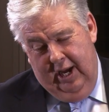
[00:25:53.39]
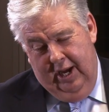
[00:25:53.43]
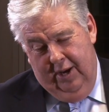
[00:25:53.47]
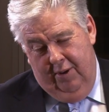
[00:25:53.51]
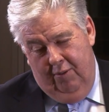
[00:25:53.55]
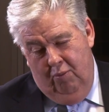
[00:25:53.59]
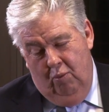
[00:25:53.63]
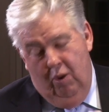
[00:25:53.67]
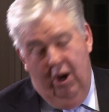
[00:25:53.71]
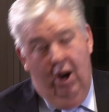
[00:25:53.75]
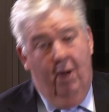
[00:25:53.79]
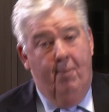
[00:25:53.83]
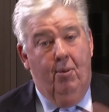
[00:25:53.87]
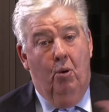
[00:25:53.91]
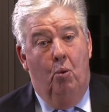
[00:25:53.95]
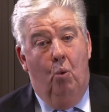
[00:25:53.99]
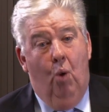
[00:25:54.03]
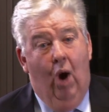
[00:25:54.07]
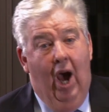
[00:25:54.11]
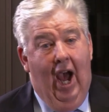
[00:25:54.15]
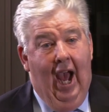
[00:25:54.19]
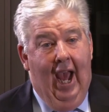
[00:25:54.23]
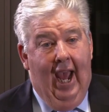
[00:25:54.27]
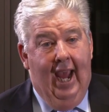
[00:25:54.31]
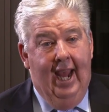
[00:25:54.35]
And when I'm
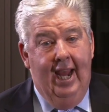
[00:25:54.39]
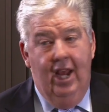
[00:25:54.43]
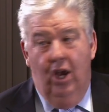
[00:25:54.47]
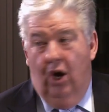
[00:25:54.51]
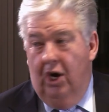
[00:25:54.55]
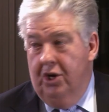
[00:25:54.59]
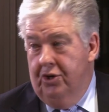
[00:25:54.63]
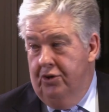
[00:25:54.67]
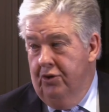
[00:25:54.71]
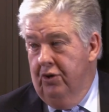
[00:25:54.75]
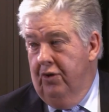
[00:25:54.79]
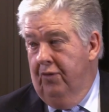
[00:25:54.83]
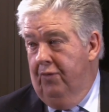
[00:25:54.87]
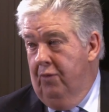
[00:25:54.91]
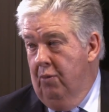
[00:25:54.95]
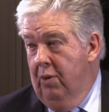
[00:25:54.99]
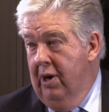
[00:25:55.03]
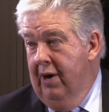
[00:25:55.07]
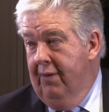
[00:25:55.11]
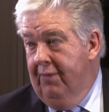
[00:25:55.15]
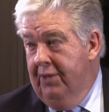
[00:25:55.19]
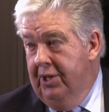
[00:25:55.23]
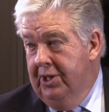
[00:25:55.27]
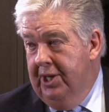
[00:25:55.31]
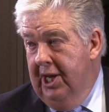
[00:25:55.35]
away, I do it from
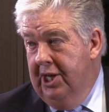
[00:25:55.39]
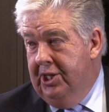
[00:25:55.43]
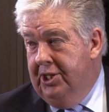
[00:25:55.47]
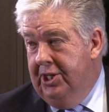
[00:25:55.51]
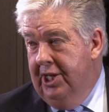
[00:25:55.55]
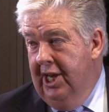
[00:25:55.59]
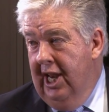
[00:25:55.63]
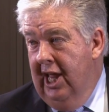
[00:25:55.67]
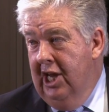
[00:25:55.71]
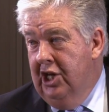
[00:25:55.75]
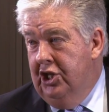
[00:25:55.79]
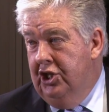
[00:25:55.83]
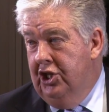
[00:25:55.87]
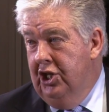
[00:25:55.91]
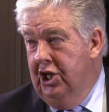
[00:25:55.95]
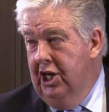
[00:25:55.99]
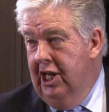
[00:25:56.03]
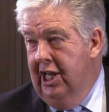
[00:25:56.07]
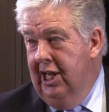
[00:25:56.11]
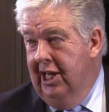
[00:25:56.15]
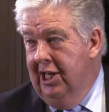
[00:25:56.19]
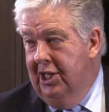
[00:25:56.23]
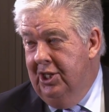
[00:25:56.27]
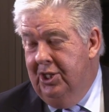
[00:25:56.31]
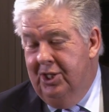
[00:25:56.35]
wherever the destination
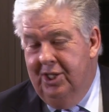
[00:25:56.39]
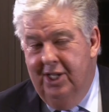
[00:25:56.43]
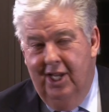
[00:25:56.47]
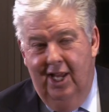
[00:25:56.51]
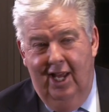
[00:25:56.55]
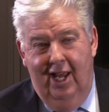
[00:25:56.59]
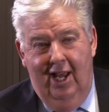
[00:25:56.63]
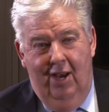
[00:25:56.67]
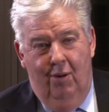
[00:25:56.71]
is,